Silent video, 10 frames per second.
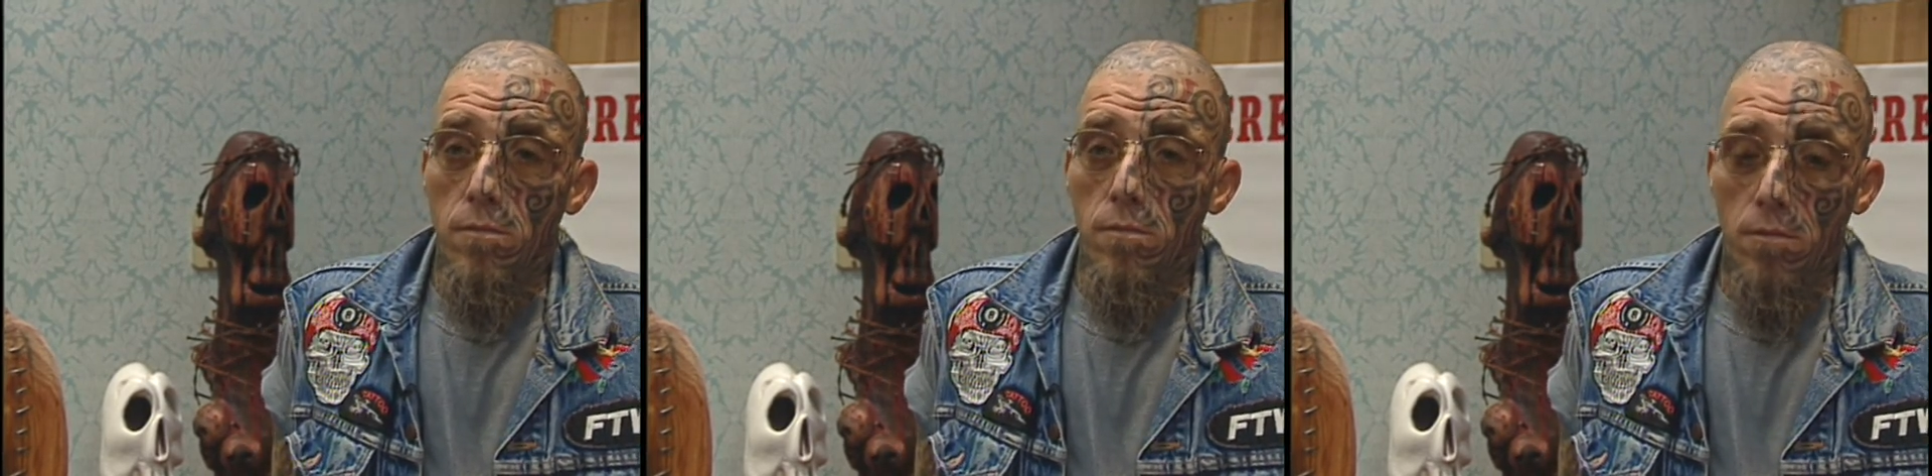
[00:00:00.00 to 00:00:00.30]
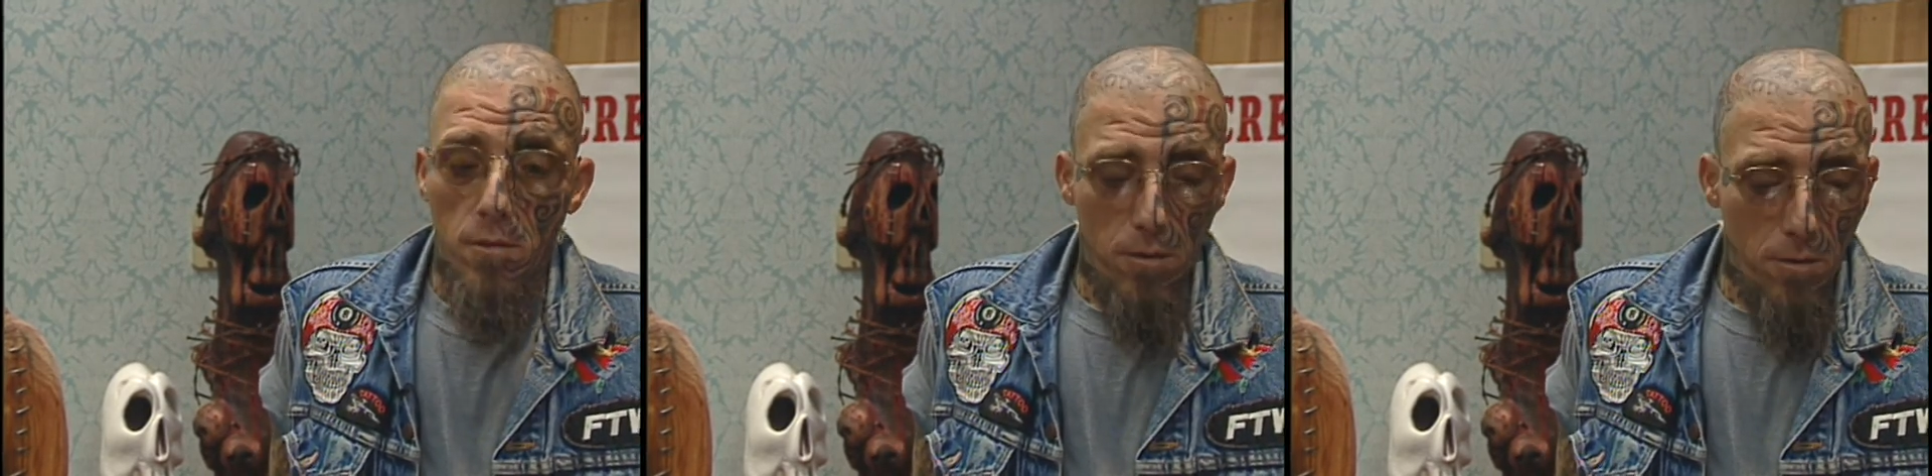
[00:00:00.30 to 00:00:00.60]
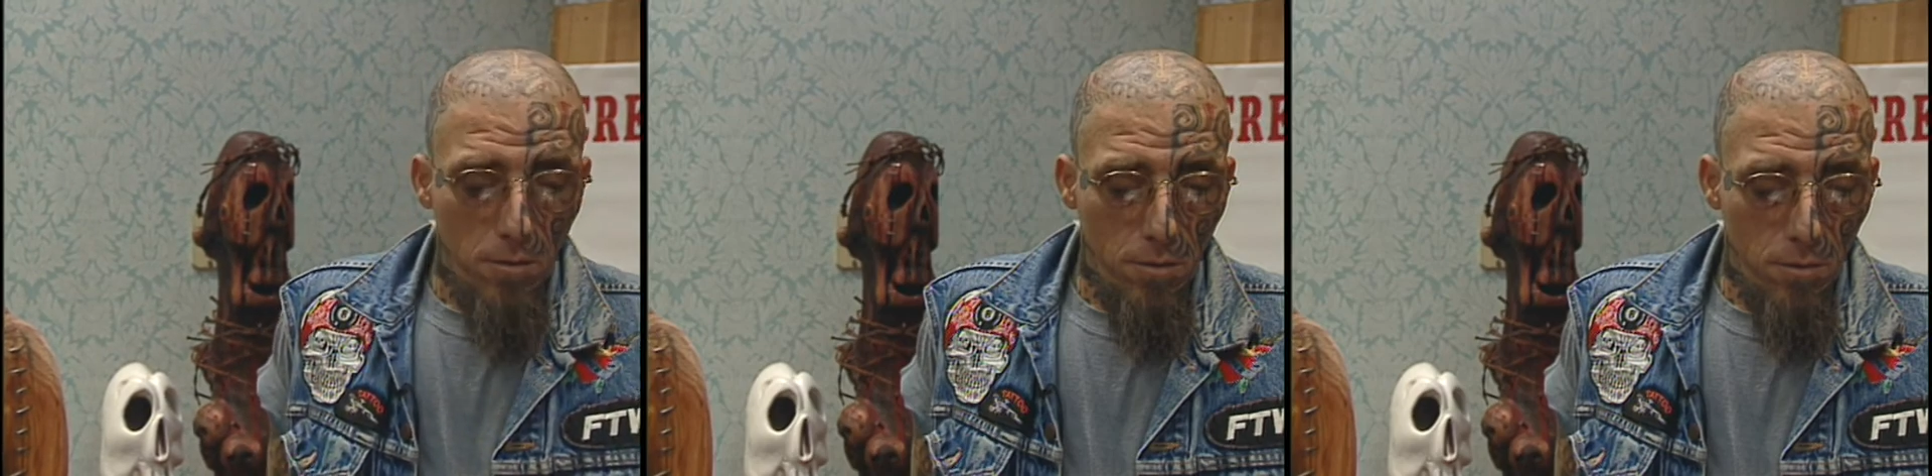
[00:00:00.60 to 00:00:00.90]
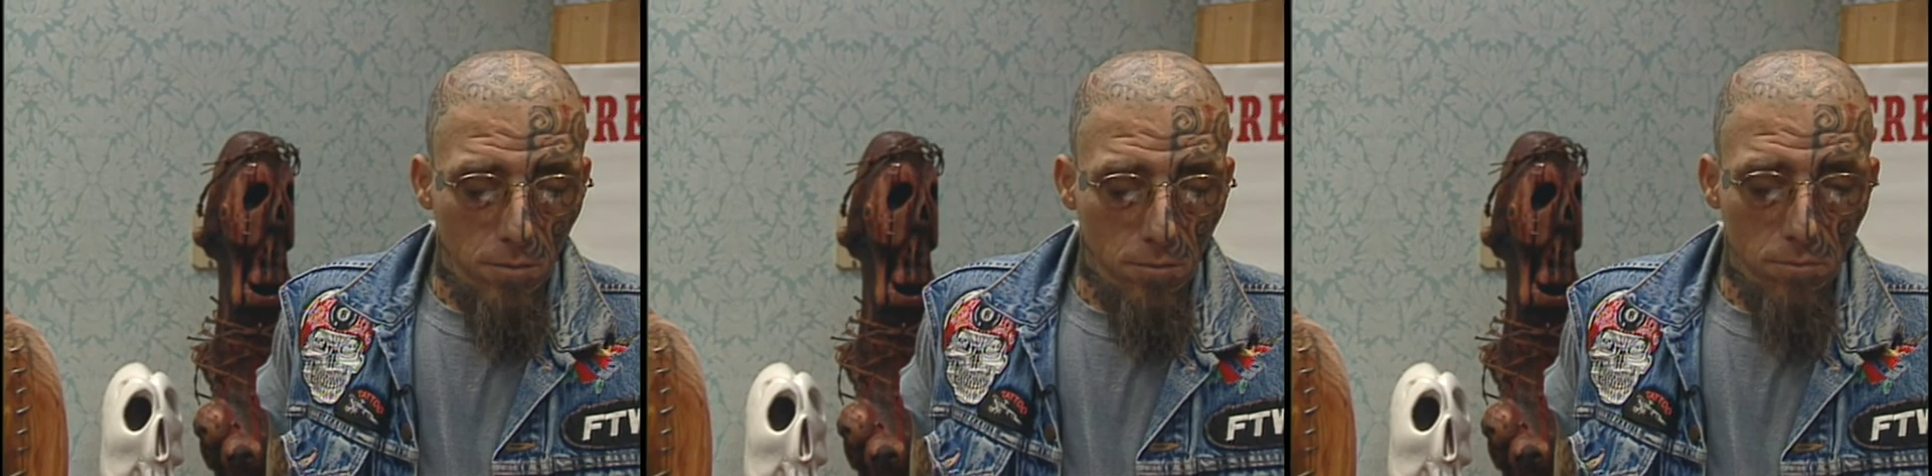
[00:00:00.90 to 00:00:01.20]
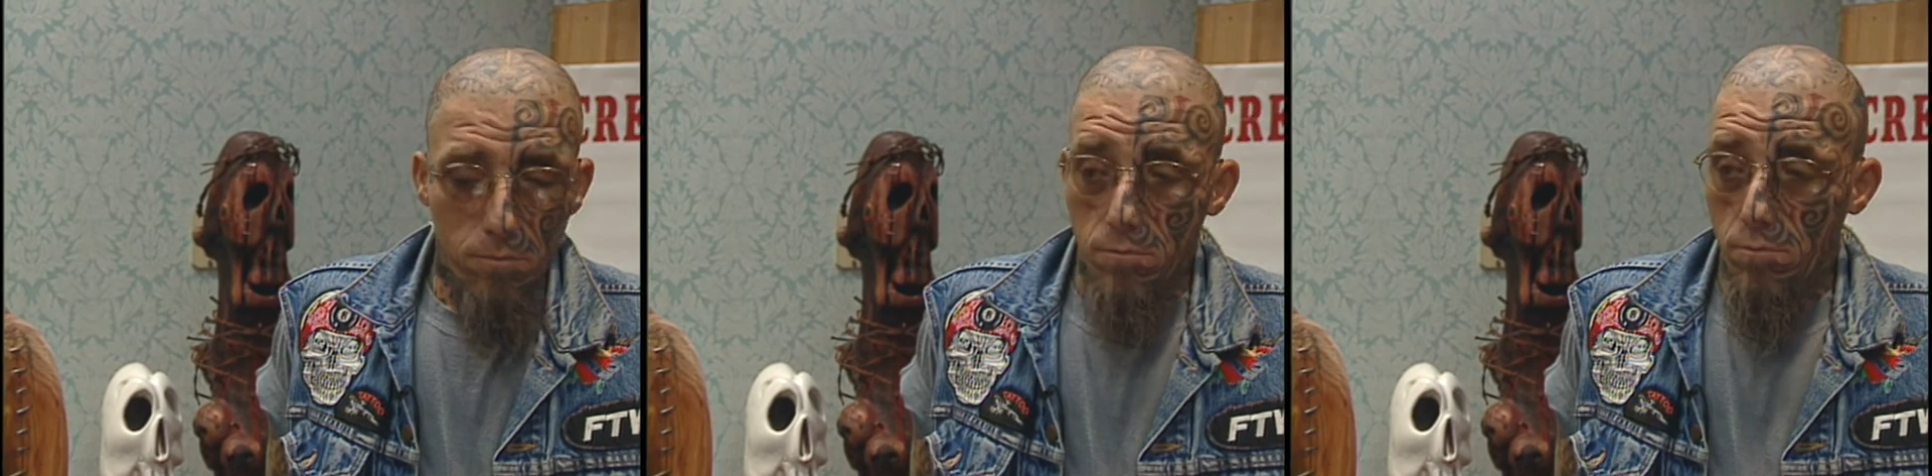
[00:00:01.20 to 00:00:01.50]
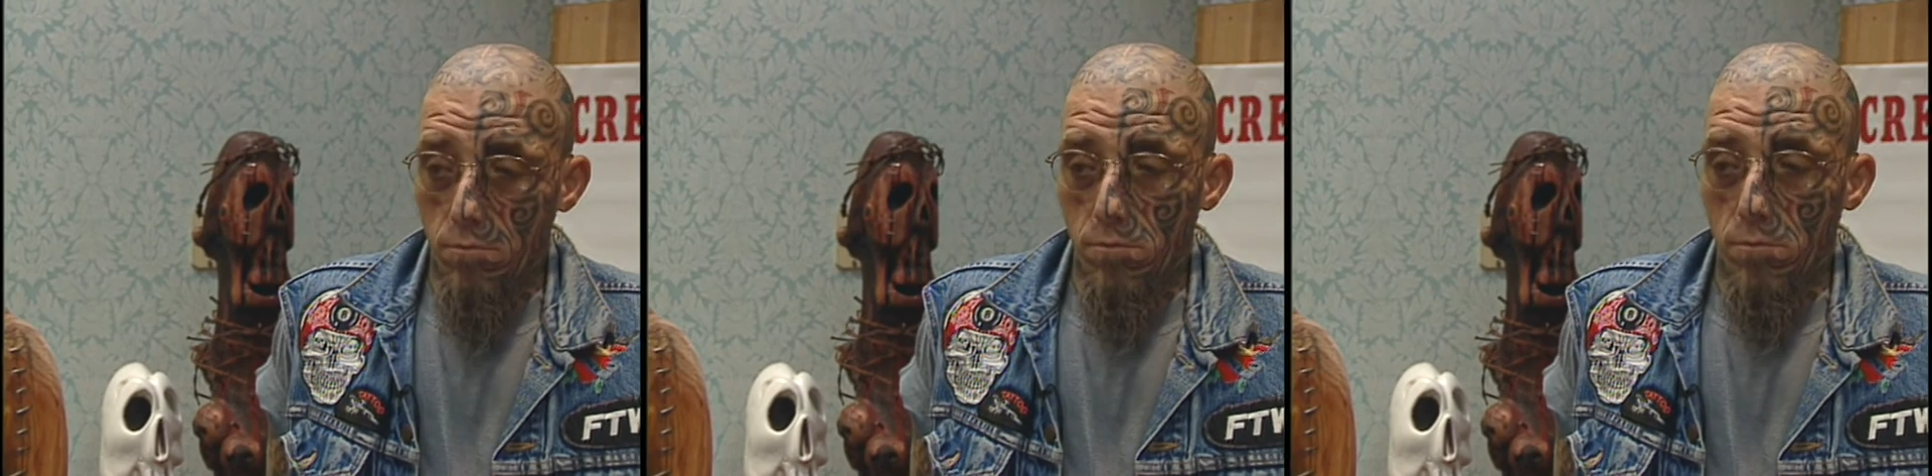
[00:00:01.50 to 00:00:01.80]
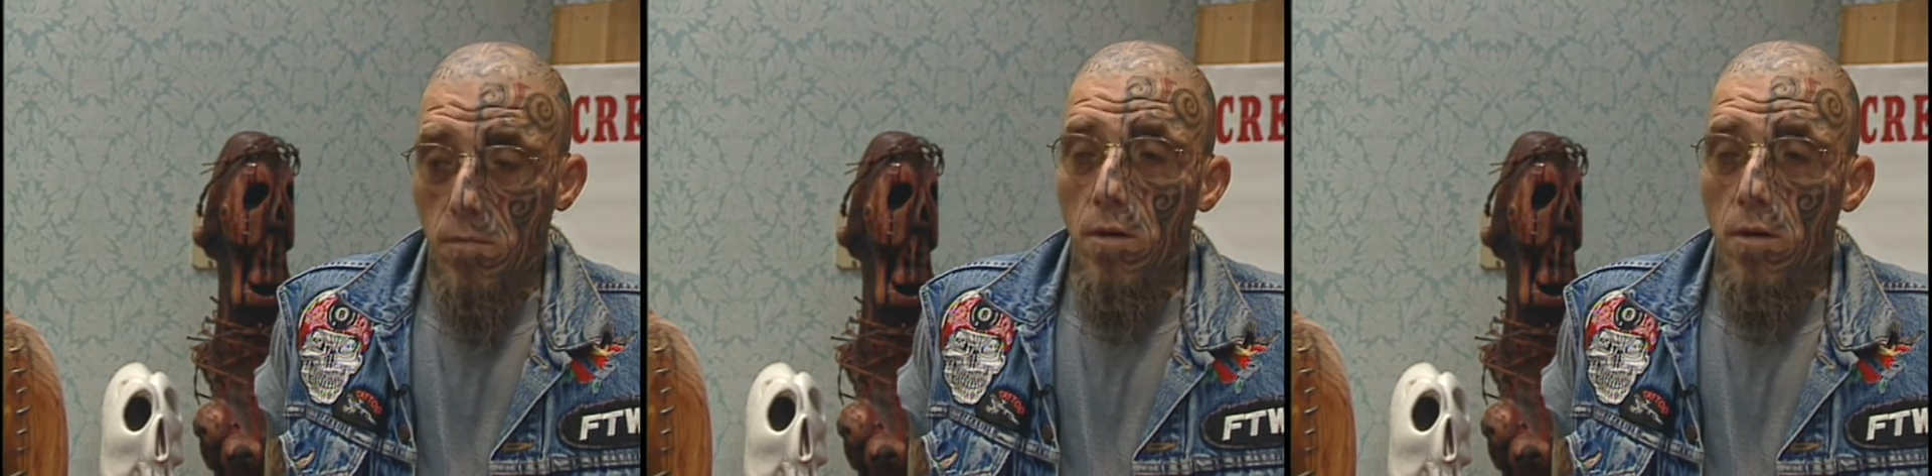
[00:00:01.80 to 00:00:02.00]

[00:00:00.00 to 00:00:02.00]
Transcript: How did that come about? Did you just start like?